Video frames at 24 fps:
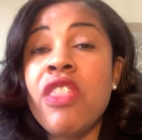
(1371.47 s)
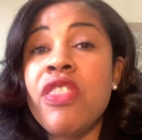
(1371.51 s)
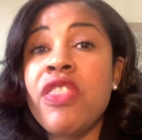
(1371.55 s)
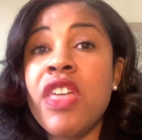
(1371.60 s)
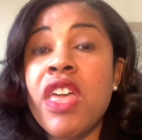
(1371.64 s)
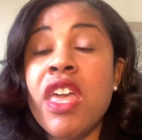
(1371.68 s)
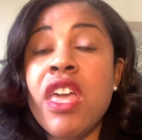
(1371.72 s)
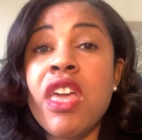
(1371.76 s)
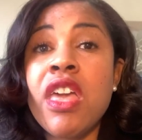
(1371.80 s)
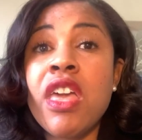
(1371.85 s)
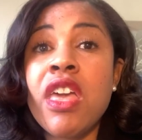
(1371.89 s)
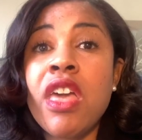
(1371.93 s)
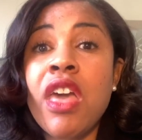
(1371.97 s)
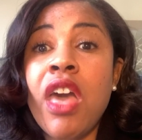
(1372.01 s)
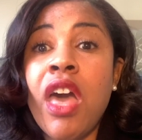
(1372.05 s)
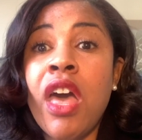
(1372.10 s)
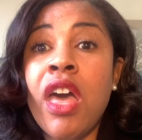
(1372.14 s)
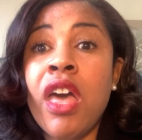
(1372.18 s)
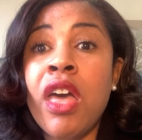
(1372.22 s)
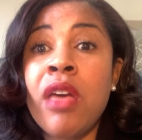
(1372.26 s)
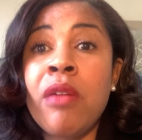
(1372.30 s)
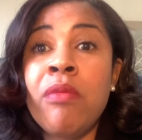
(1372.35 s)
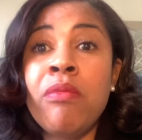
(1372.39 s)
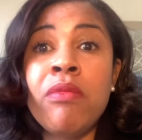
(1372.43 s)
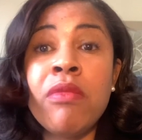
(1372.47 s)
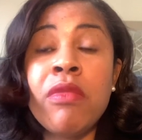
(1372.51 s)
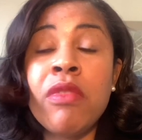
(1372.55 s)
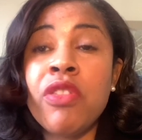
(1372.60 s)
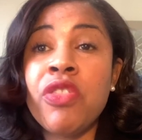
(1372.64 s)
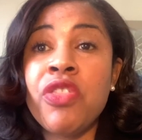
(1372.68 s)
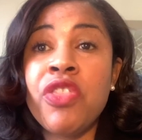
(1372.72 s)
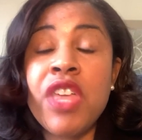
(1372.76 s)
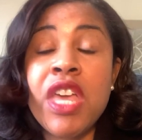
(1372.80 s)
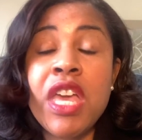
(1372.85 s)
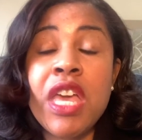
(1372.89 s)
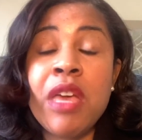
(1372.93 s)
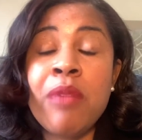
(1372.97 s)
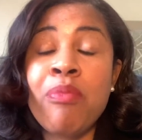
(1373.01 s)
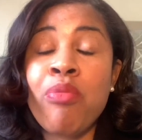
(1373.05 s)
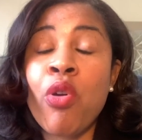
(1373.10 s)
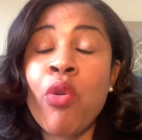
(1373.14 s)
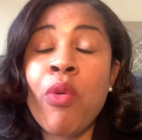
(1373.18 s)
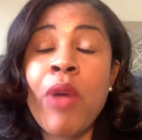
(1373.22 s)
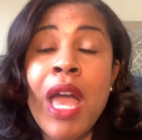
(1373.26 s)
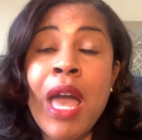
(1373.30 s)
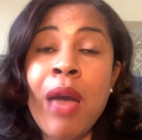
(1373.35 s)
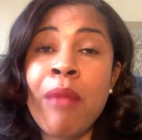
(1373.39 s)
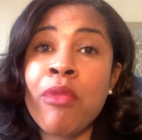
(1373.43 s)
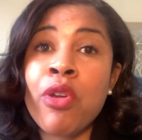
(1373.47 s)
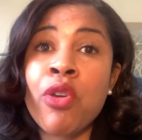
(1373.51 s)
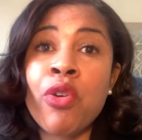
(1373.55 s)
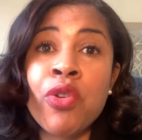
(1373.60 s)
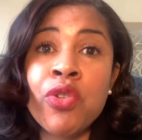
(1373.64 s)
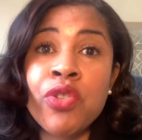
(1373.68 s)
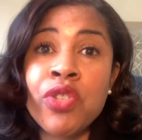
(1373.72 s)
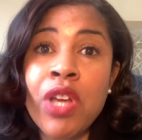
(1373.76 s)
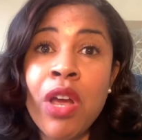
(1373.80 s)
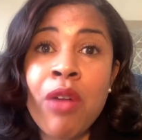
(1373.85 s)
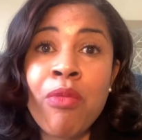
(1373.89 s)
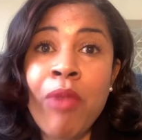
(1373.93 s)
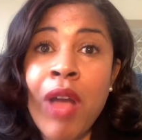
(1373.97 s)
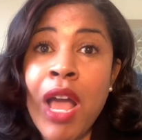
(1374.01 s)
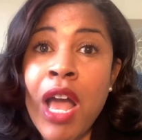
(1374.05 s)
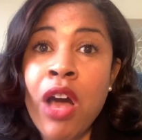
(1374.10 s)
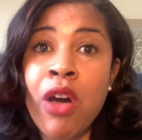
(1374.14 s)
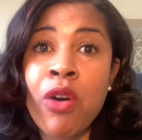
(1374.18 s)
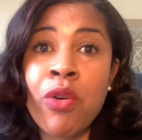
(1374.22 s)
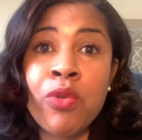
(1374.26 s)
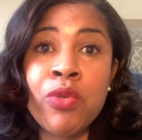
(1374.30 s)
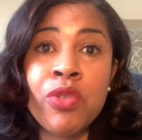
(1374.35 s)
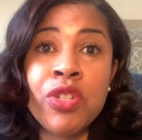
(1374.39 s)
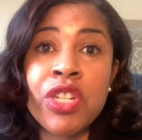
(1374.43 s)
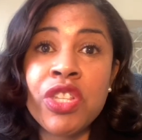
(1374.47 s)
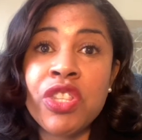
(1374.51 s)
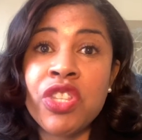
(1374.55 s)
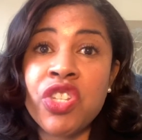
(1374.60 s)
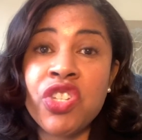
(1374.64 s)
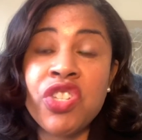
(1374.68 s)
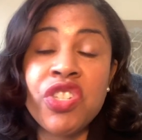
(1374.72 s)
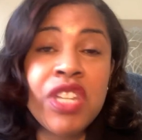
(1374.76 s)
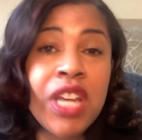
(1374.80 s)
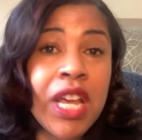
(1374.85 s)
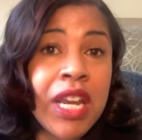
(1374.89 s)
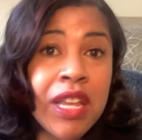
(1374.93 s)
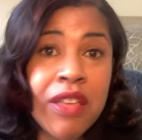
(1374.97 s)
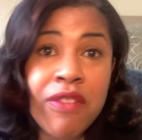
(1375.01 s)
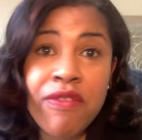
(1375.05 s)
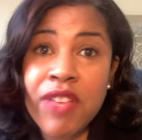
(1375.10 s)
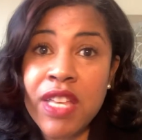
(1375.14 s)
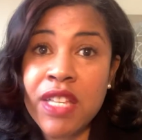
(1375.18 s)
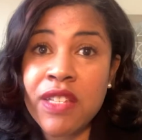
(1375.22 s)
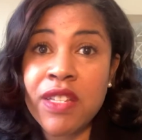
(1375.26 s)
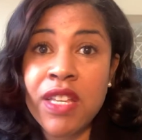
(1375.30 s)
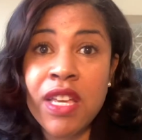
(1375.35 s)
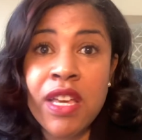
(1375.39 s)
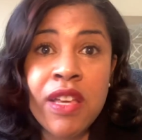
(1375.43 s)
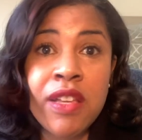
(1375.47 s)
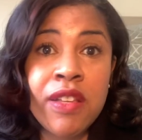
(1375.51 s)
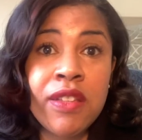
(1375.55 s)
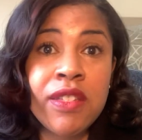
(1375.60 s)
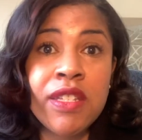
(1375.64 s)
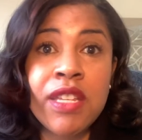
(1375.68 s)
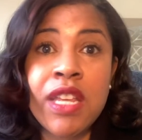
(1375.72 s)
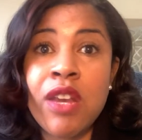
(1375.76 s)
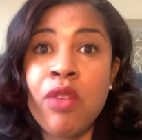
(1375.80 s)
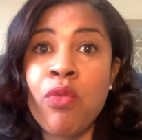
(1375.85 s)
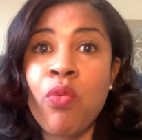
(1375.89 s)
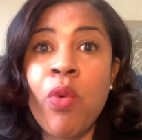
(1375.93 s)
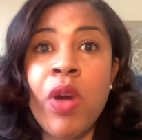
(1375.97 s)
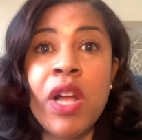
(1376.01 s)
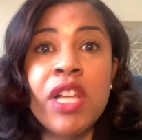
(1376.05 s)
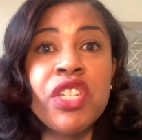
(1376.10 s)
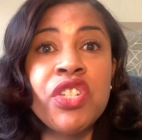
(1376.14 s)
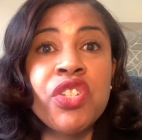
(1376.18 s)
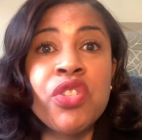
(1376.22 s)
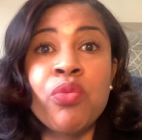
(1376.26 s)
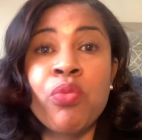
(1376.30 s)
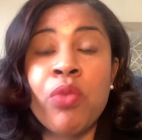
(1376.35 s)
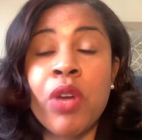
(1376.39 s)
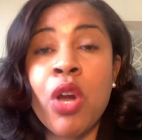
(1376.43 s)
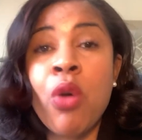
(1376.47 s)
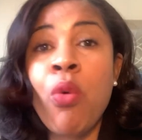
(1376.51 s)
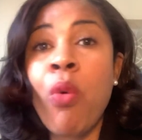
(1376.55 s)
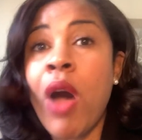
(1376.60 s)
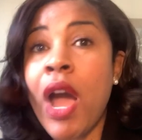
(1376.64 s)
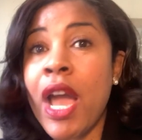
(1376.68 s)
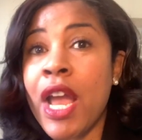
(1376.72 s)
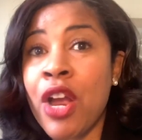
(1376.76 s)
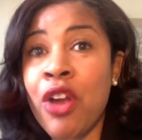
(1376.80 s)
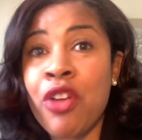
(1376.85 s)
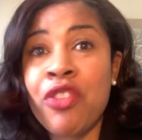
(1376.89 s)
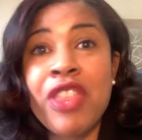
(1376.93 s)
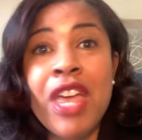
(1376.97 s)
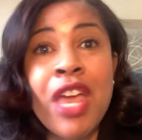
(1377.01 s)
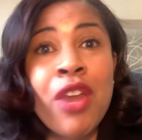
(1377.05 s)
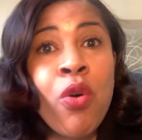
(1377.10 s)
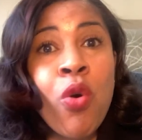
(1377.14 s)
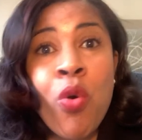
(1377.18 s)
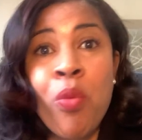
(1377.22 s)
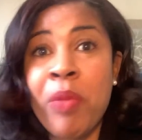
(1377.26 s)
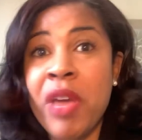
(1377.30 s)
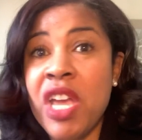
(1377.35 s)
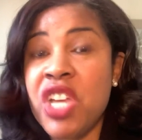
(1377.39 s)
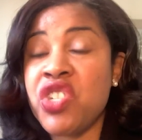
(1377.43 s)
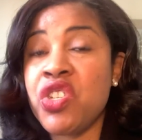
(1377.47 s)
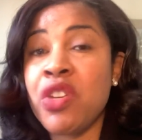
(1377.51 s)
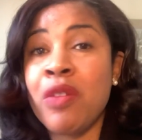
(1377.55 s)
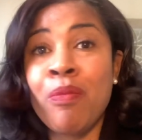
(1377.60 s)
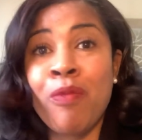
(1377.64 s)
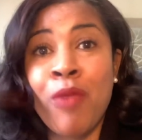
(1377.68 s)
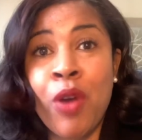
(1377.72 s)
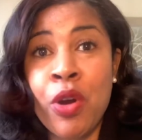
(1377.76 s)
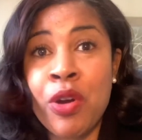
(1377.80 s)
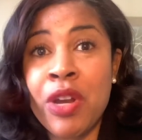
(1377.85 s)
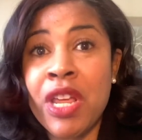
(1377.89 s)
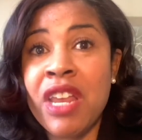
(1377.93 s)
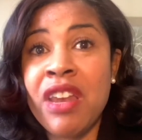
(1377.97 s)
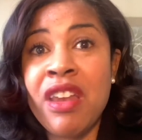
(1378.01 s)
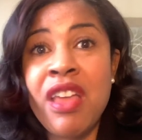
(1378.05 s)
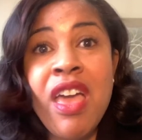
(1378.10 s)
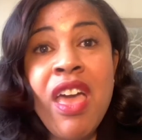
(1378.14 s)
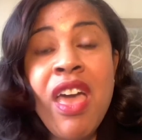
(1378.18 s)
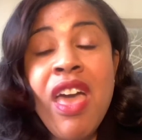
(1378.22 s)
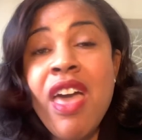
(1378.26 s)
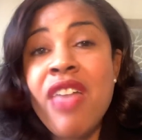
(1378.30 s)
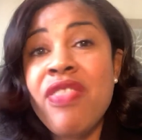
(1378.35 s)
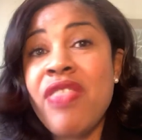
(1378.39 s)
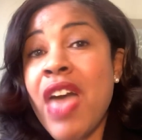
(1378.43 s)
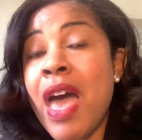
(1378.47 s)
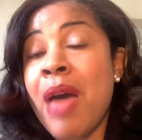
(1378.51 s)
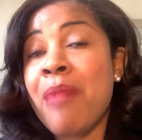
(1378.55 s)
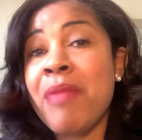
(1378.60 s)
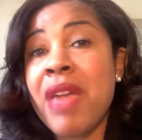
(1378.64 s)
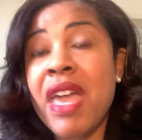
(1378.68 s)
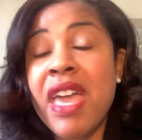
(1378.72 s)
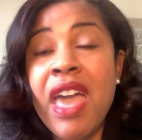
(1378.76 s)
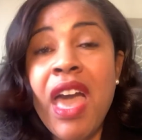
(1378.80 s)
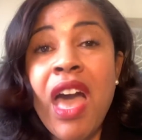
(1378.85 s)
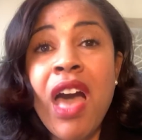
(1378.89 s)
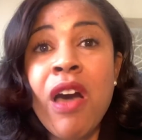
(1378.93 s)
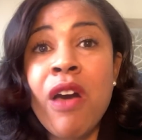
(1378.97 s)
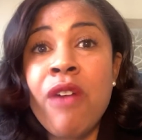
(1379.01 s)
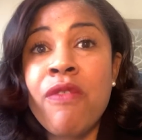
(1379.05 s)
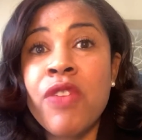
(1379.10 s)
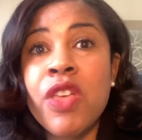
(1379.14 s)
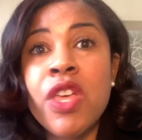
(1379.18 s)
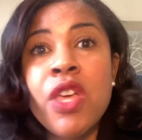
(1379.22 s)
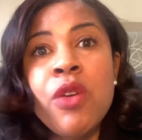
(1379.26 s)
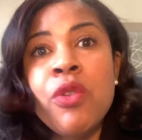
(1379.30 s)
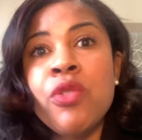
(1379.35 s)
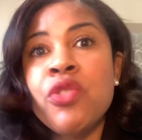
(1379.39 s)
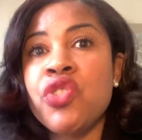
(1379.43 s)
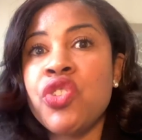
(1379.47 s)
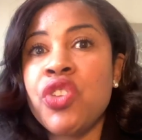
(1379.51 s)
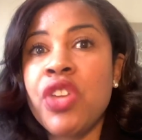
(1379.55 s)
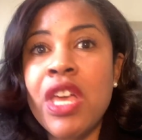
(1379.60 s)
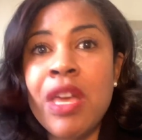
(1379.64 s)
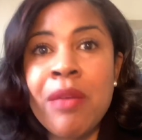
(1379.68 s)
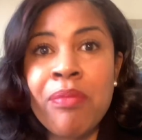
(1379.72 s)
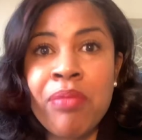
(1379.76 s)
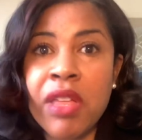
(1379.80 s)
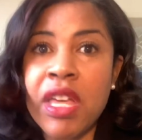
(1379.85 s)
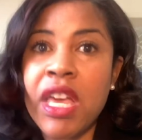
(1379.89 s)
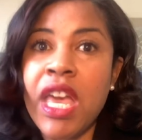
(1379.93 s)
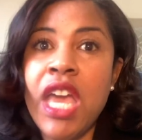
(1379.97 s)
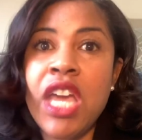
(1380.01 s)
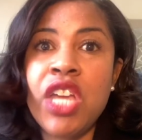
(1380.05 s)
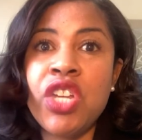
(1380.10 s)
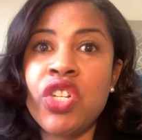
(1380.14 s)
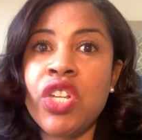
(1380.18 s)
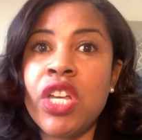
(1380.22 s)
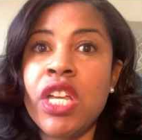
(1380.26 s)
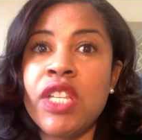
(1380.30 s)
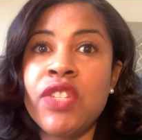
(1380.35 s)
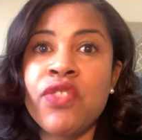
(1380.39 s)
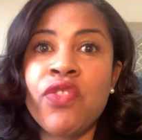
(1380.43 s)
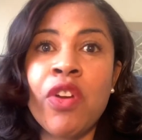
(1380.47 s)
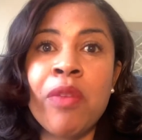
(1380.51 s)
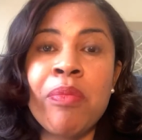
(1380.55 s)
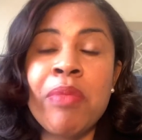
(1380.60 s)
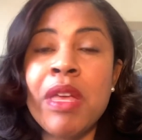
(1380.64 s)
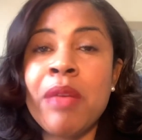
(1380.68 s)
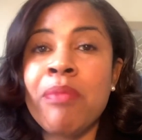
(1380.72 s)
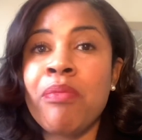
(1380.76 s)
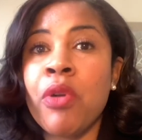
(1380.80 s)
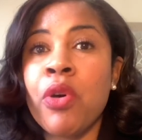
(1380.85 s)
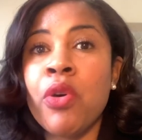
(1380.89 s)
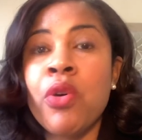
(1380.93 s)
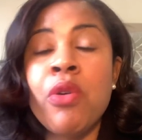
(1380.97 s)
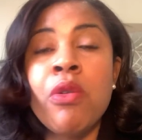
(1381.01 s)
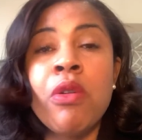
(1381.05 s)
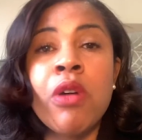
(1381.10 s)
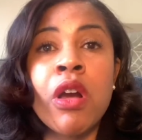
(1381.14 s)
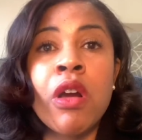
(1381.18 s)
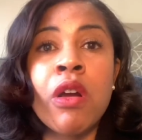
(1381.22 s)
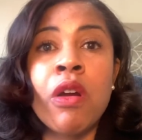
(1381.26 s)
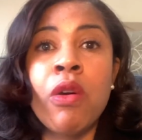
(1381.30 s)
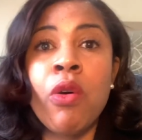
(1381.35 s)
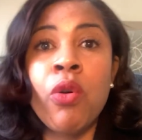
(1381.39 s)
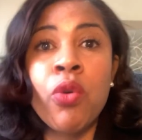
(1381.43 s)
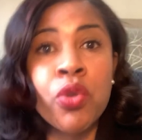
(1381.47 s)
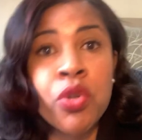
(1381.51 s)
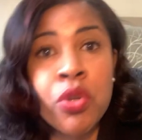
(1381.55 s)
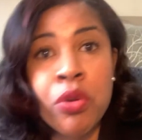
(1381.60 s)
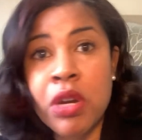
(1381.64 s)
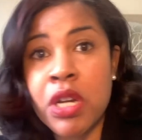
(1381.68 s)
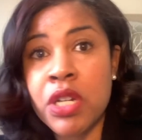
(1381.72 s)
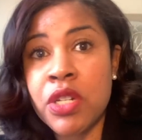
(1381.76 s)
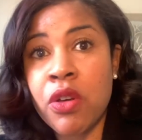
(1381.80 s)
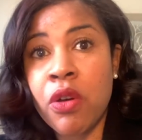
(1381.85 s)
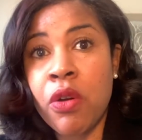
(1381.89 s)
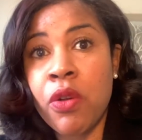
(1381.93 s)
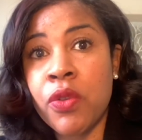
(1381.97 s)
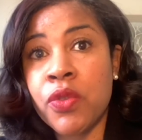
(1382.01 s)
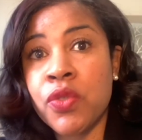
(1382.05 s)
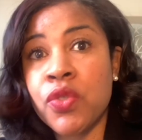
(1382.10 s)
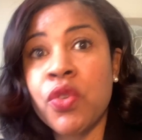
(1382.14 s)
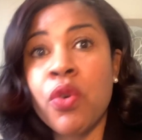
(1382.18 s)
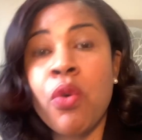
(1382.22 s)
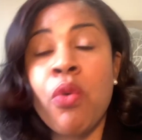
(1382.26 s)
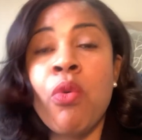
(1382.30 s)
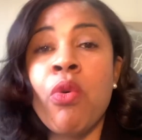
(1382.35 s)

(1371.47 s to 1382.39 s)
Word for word: The um, the parameters around the study visits and what's required, that whole patient burden, that may have huge implications for people who are older adults